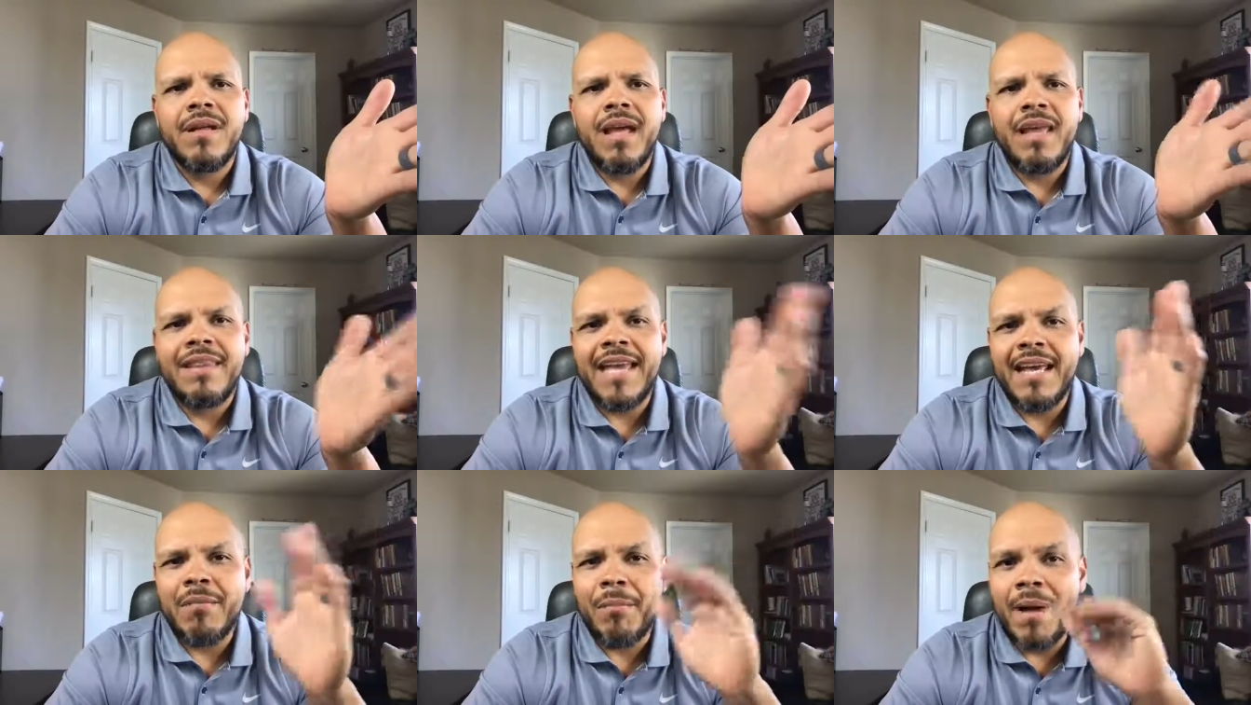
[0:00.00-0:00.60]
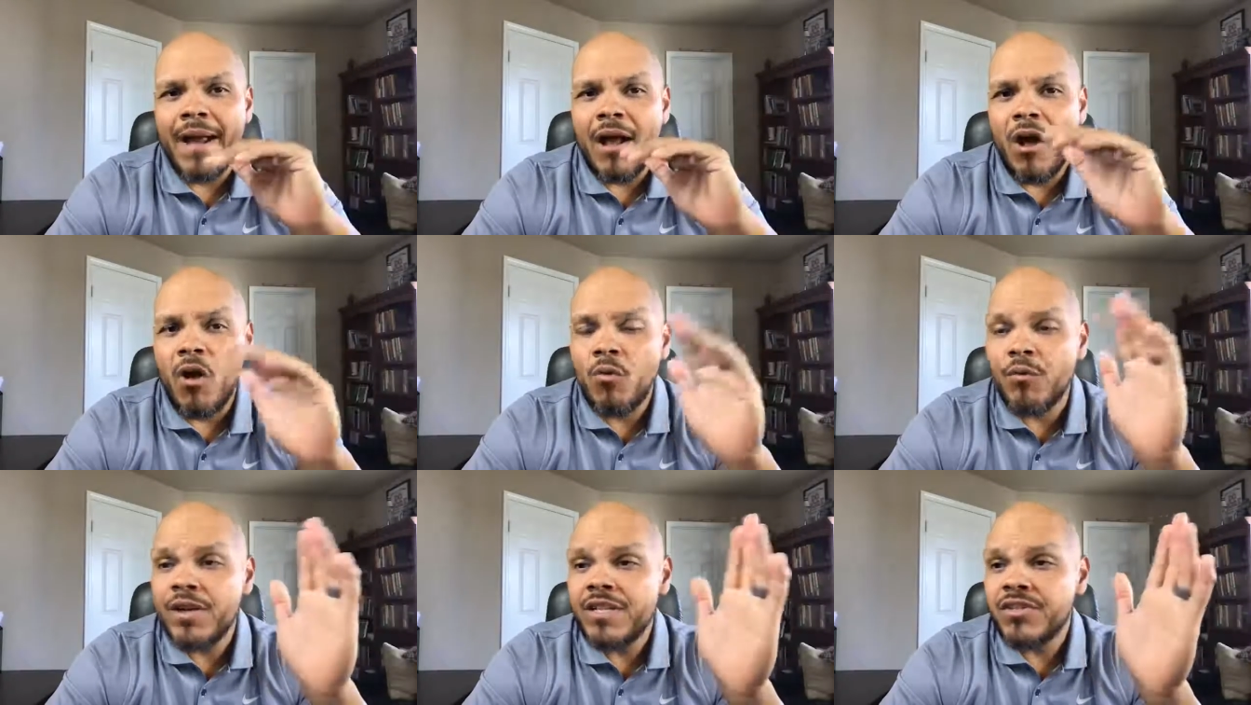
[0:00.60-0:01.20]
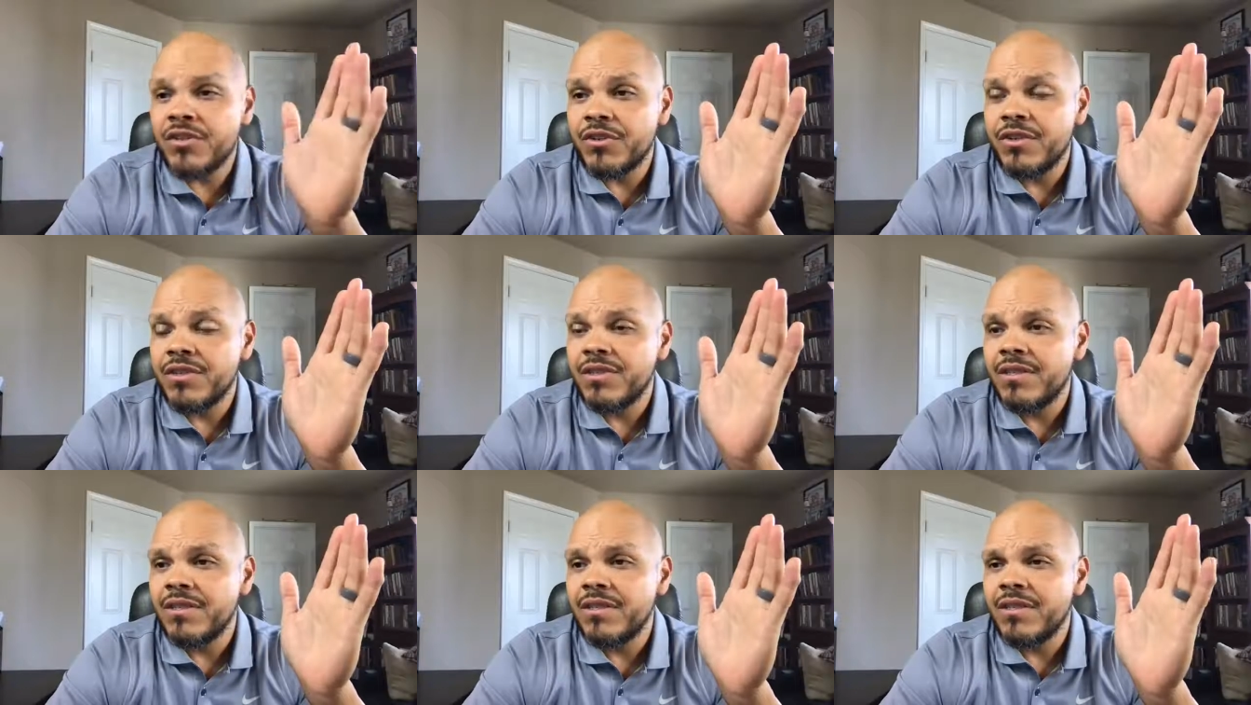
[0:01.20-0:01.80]
and that by all
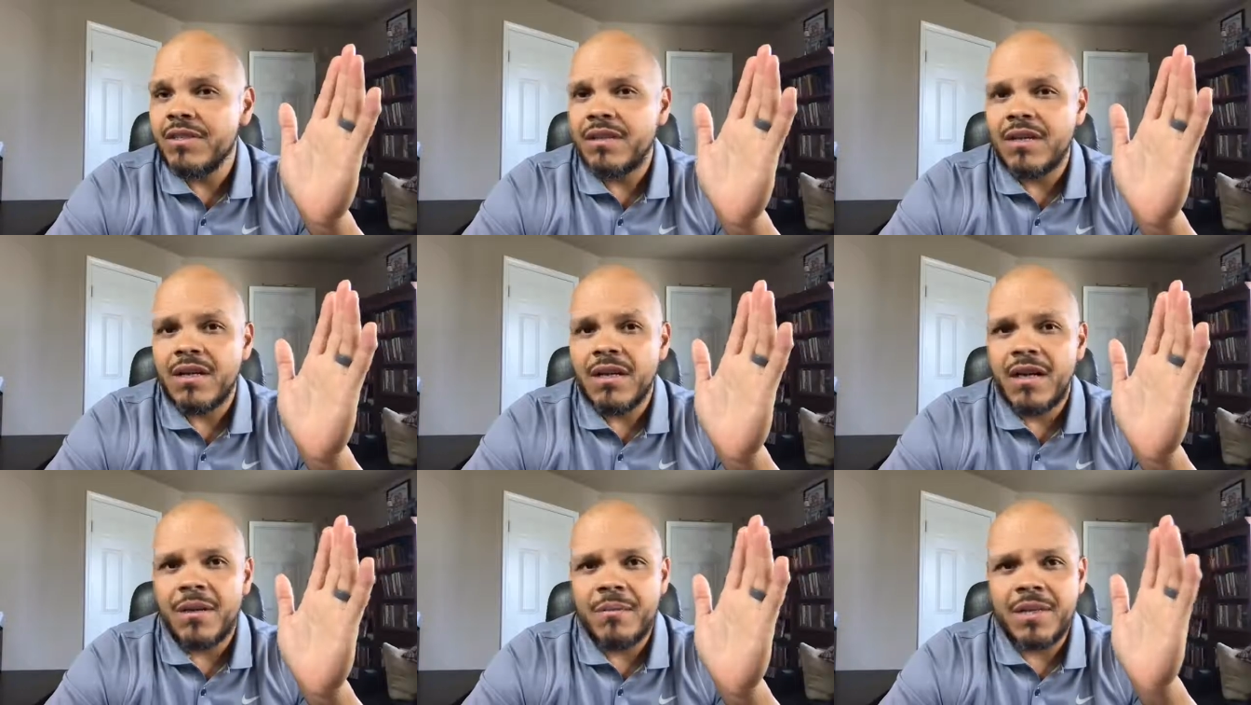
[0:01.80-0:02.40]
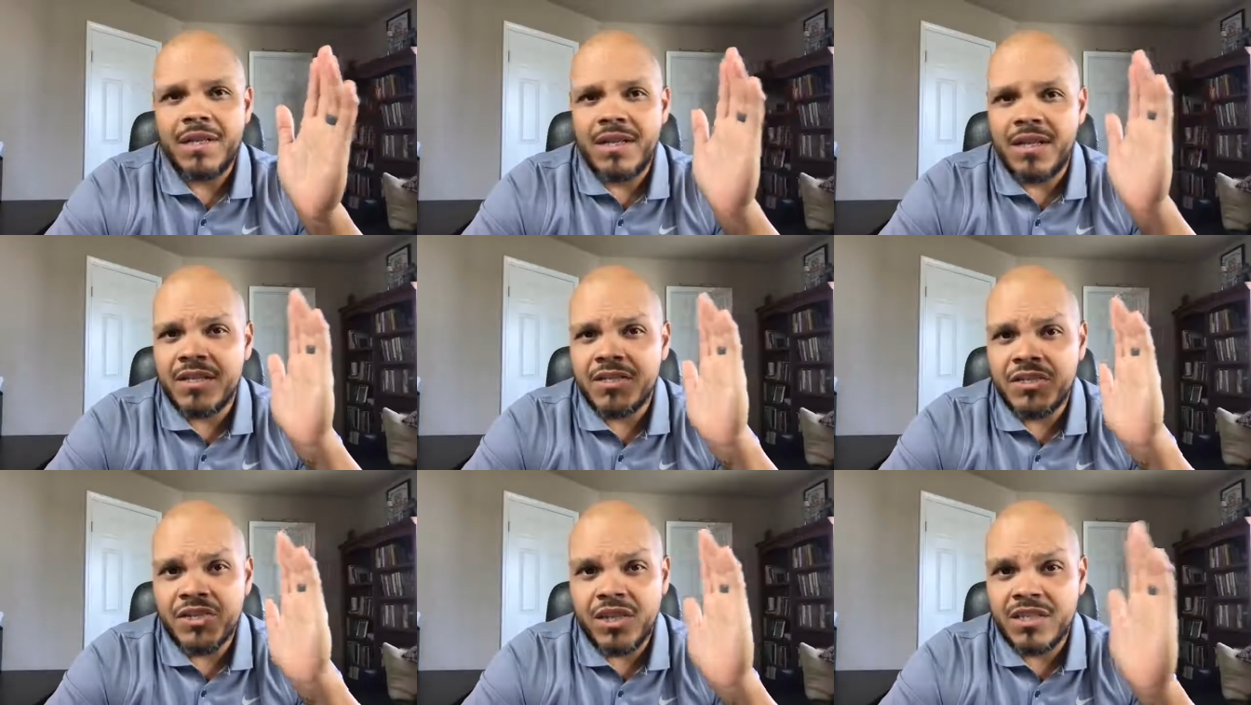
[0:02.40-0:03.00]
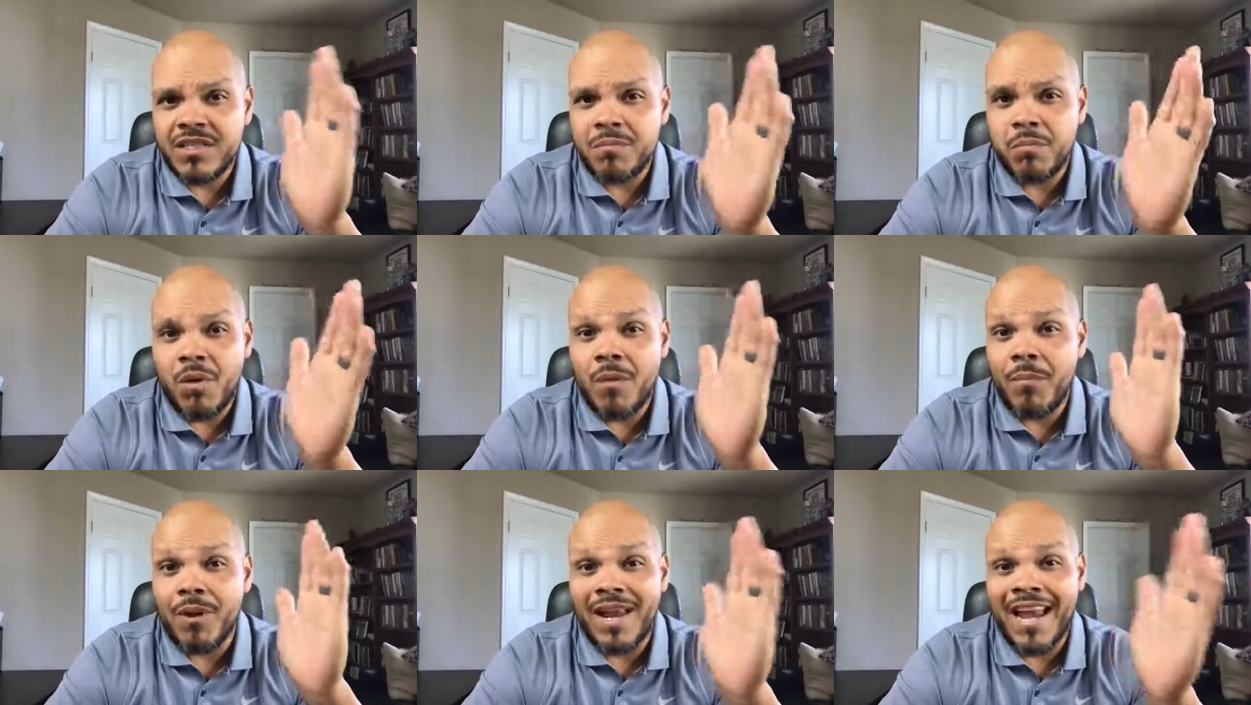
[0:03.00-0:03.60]
research, I mean, it's just
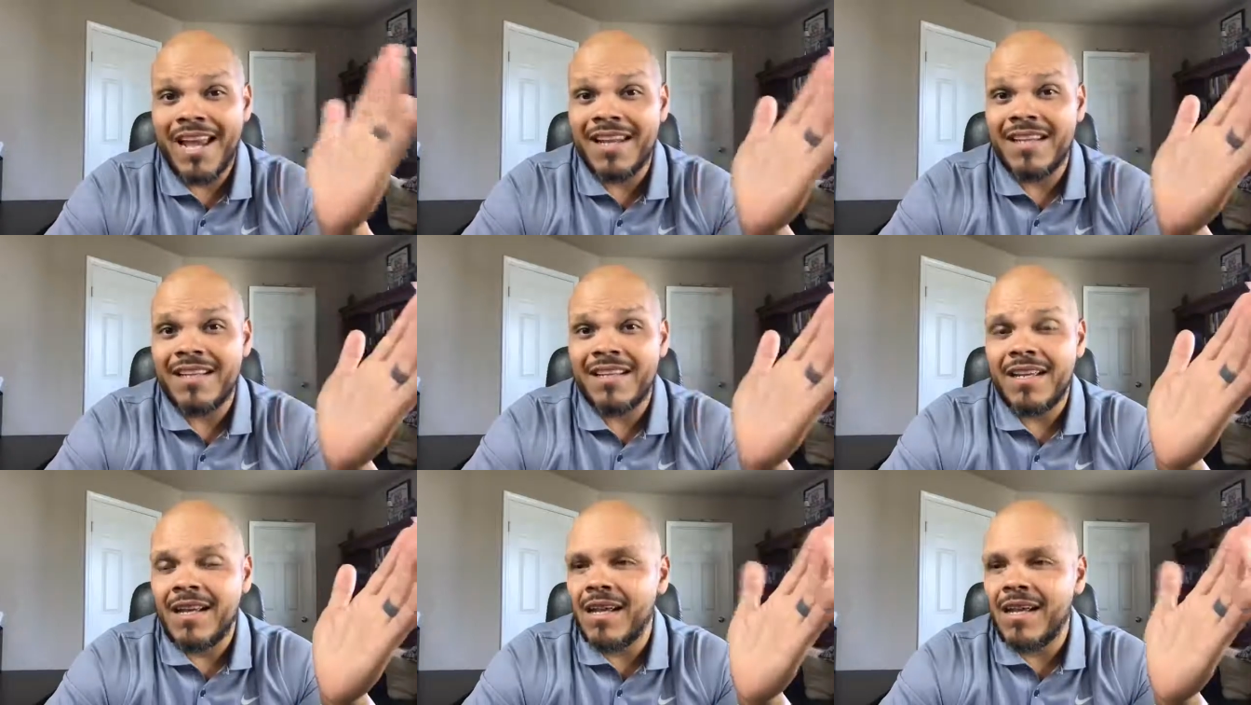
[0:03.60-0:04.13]
propaganda.